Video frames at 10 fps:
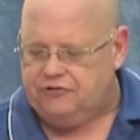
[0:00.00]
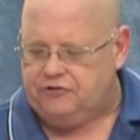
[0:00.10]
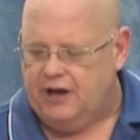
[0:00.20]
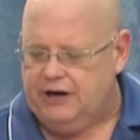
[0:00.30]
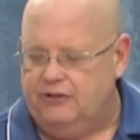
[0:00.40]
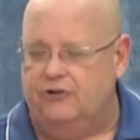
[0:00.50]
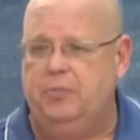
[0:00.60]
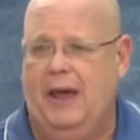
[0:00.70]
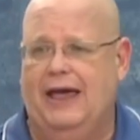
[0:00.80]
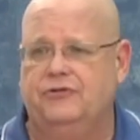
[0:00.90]
studied this
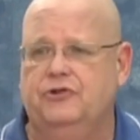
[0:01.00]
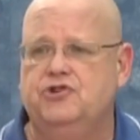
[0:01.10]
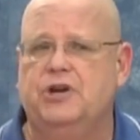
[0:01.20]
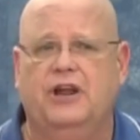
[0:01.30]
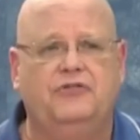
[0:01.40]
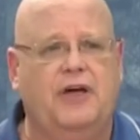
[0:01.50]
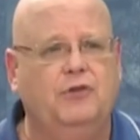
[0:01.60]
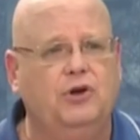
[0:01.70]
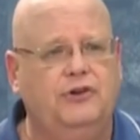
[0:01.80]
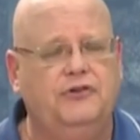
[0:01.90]
passage and as I've
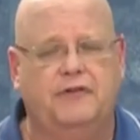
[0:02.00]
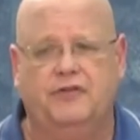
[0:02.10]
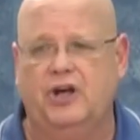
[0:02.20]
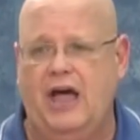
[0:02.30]
looked at different